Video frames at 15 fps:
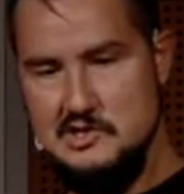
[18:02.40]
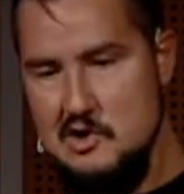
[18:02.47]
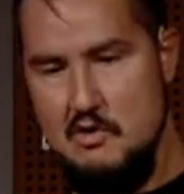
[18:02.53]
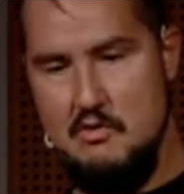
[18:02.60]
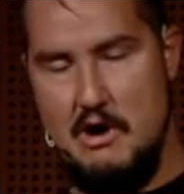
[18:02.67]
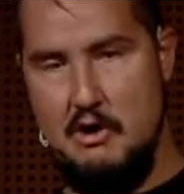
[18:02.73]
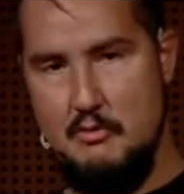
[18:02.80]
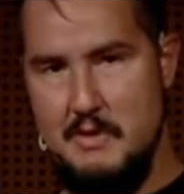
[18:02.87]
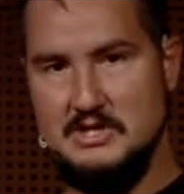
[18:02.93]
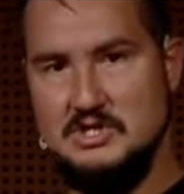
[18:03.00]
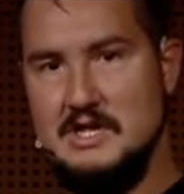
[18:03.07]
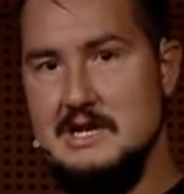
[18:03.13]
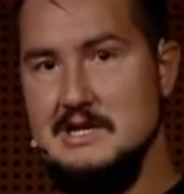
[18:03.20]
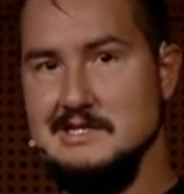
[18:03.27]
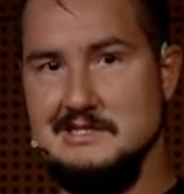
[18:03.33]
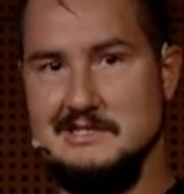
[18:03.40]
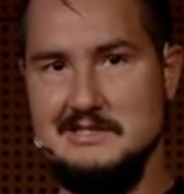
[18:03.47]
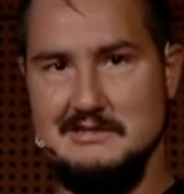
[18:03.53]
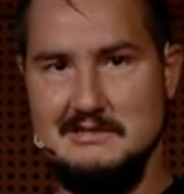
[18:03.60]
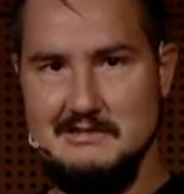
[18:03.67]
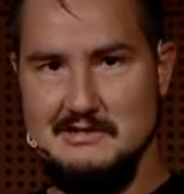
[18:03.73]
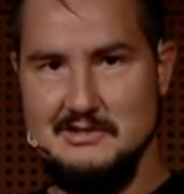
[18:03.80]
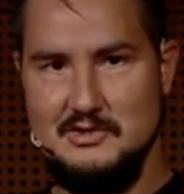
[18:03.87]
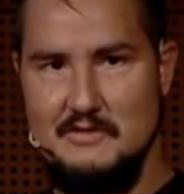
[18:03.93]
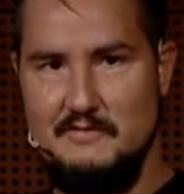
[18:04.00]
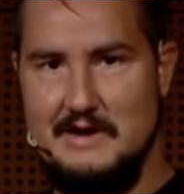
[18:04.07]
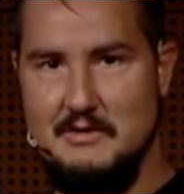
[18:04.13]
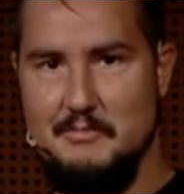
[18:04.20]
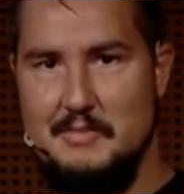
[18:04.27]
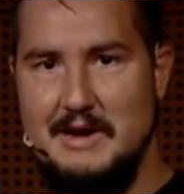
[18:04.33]
know how much that is. So you have
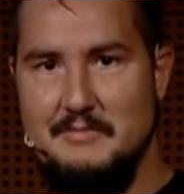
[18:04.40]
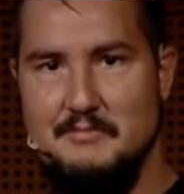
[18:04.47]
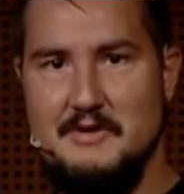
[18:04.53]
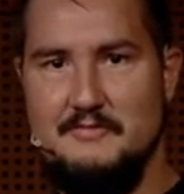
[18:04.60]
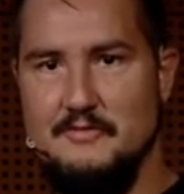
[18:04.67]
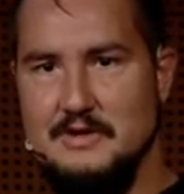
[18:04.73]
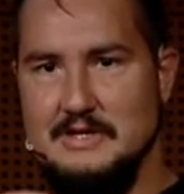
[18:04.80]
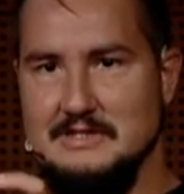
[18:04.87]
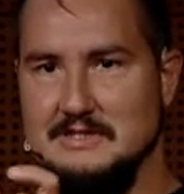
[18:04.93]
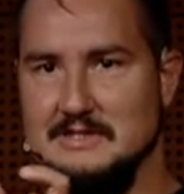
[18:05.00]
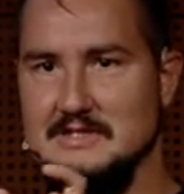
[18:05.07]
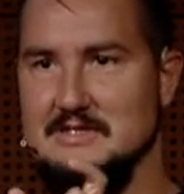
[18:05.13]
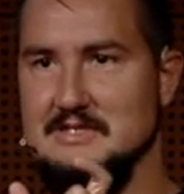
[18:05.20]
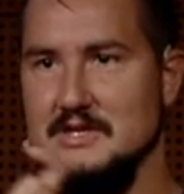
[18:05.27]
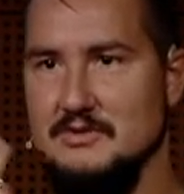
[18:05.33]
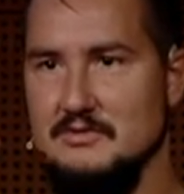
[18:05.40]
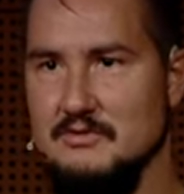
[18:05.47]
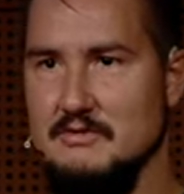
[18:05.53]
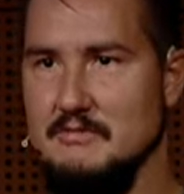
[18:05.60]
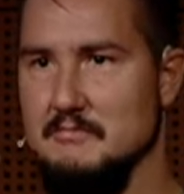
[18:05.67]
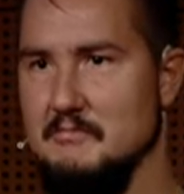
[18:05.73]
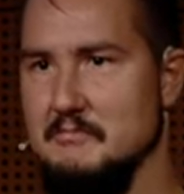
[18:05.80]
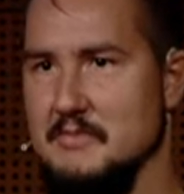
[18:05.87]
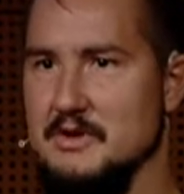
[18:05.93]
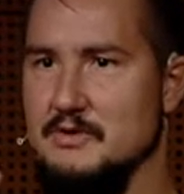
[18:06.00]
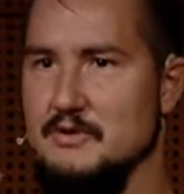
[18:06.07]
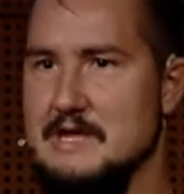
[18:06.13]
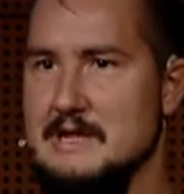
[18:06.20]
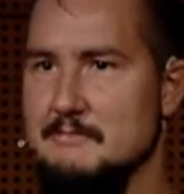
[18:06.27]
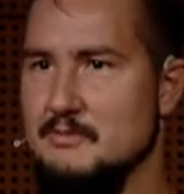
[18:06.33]
like a byte buffer instance in your
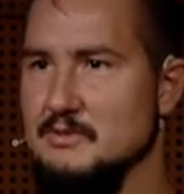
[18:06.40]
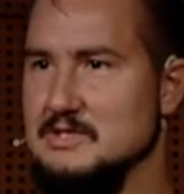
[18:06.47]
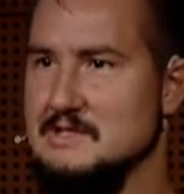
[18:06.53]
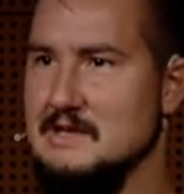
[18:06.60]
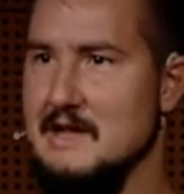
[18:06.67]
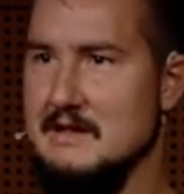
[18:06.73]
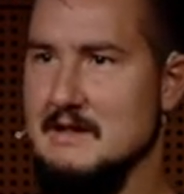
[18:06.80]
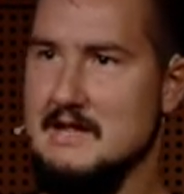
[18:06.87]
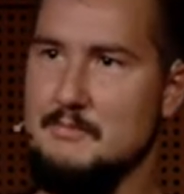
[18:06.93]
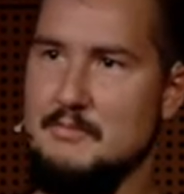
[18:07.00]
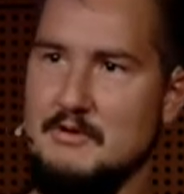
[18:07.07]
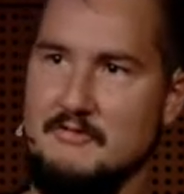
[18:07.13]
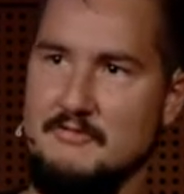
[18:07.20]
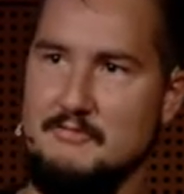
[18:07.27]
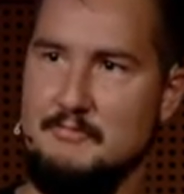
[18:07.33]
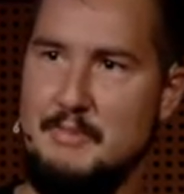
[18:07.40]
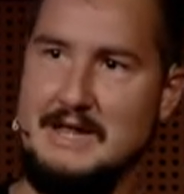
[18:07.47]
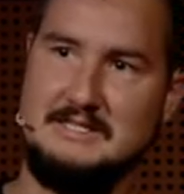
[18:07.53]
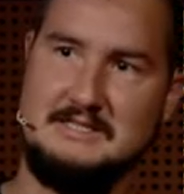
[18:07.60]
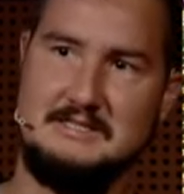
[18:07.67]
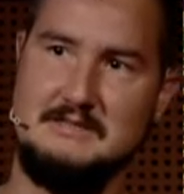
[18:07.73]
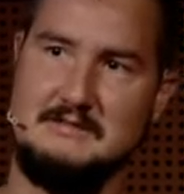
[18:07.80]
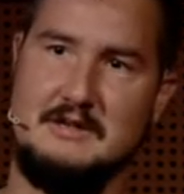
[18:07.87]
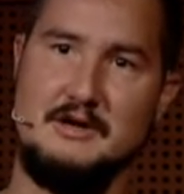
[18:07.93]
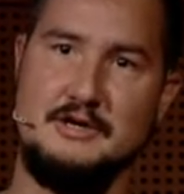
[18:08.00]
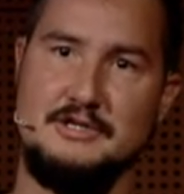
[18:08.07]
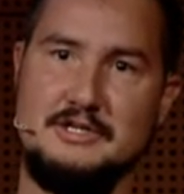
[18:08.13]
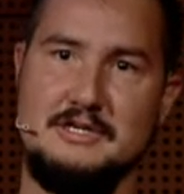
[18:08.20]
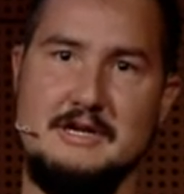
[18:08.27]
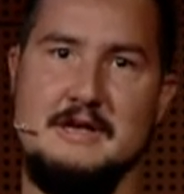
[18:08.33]
heap, which is like a couple of bytes
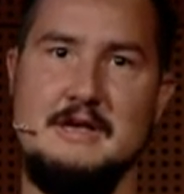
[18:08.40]
large.